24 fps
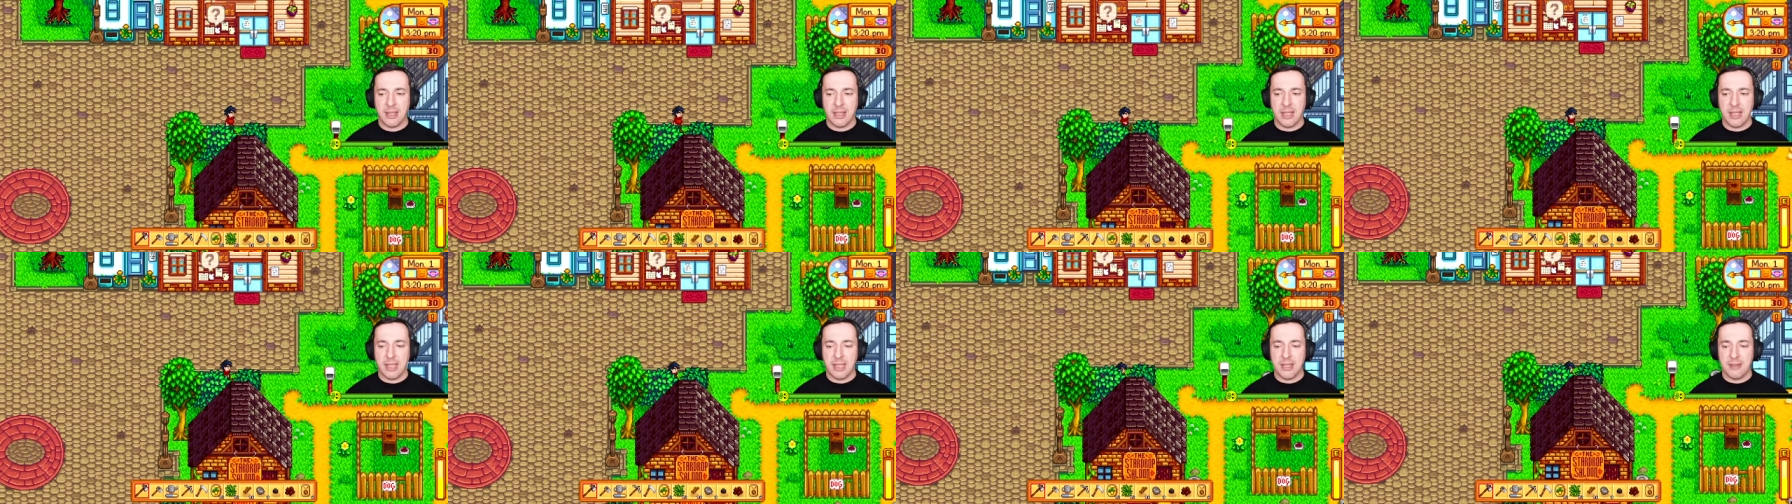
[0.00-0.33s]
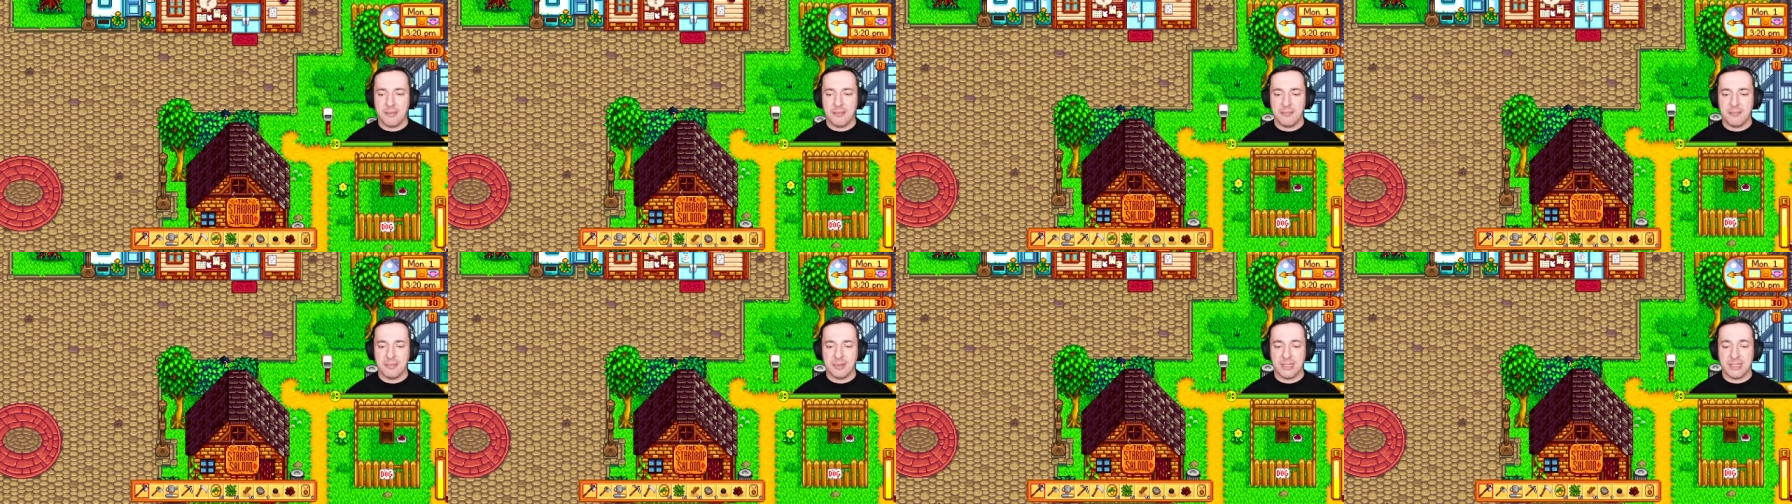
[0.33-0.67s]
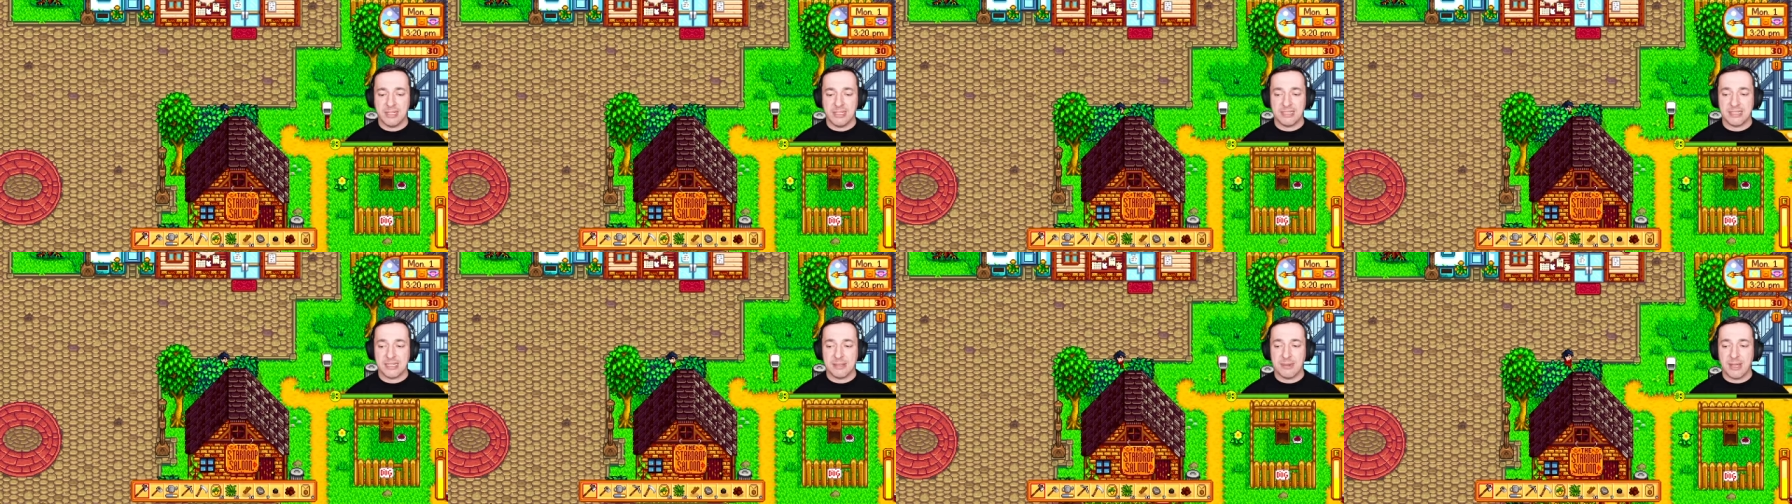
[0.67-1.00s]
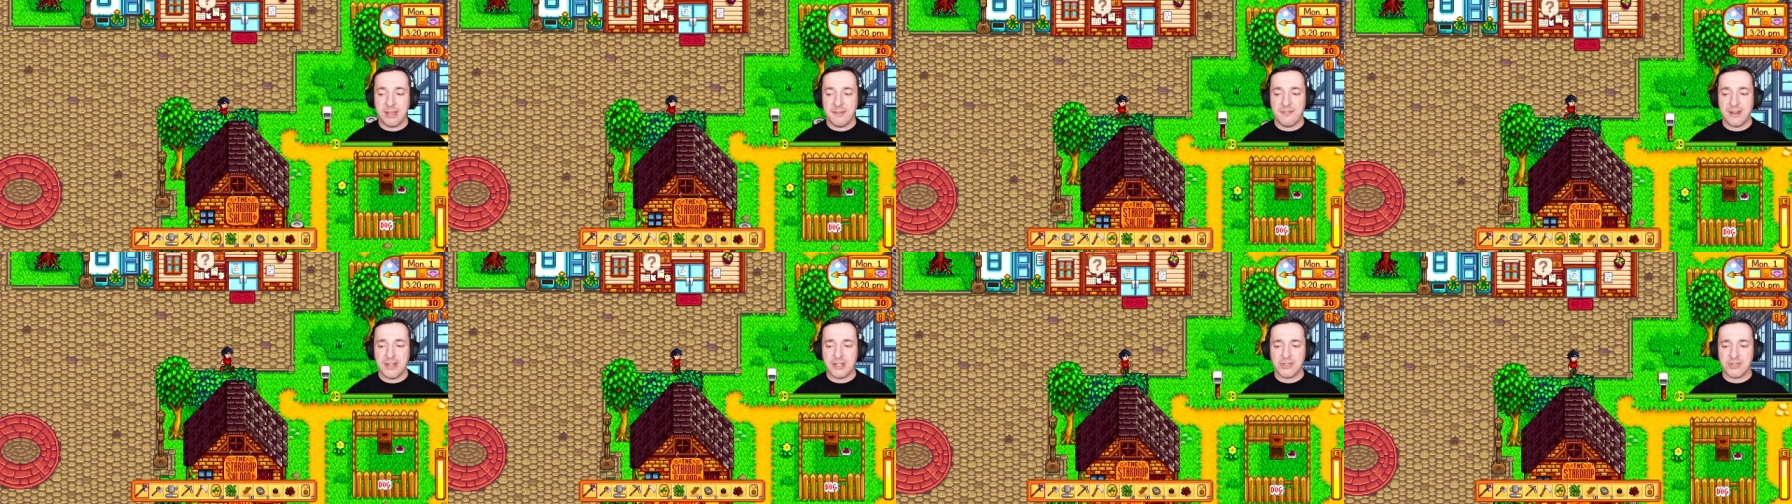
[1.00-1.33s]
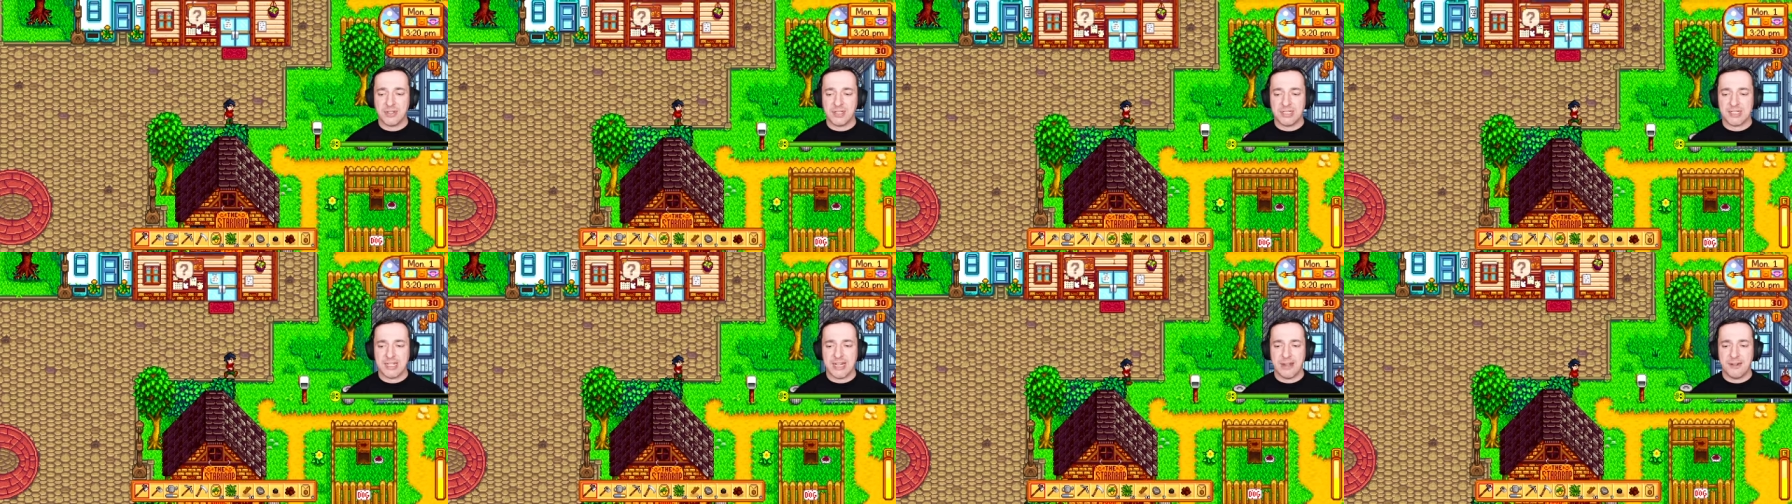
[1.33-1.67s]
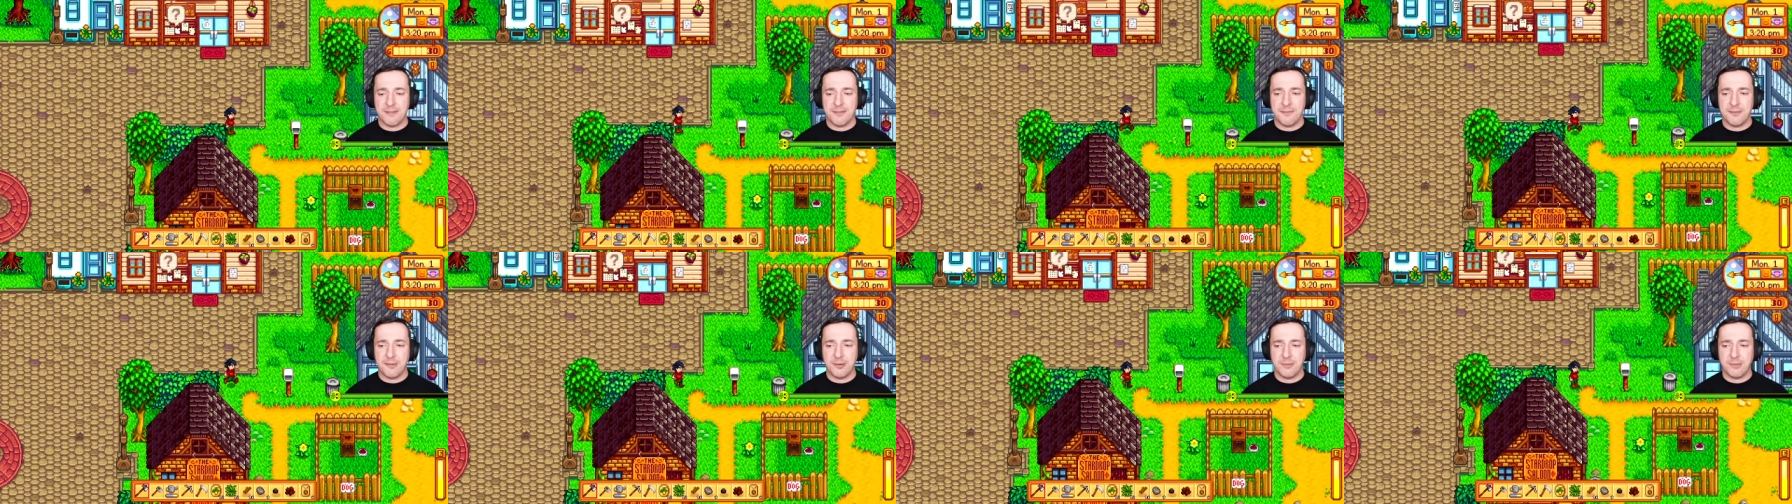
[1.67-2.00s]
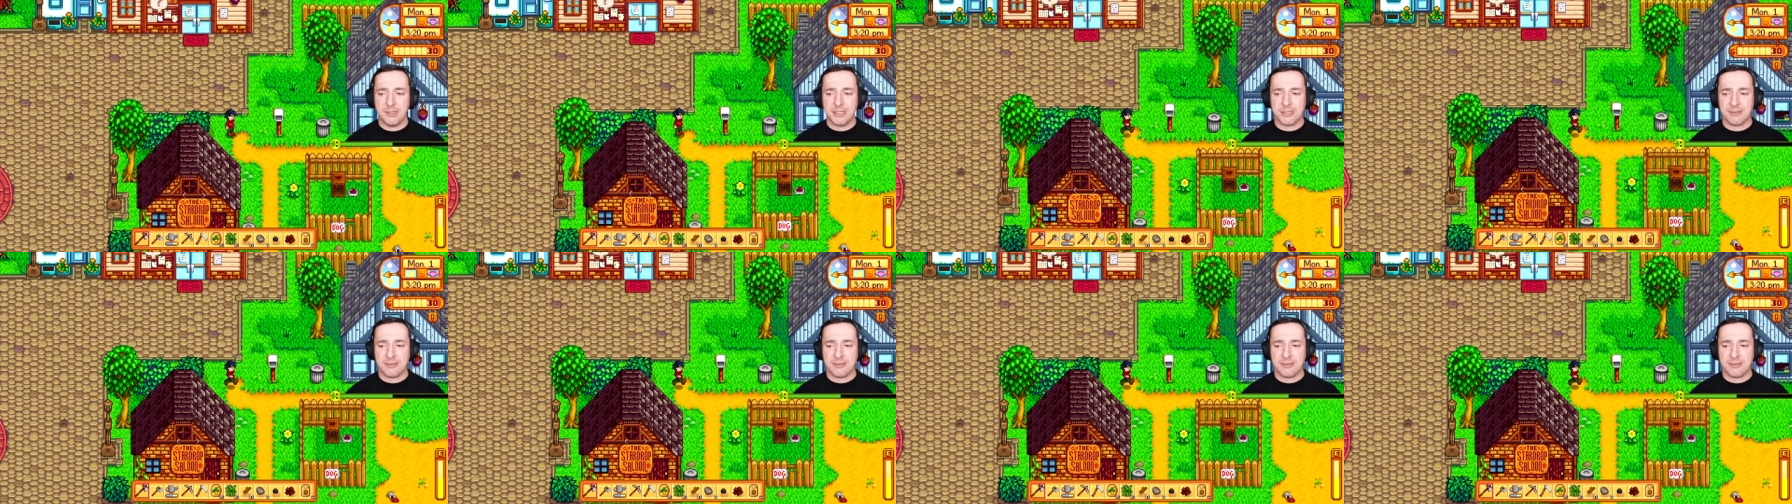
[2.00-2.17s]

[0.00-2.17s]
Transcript: Um, but you can see my inventory is now full.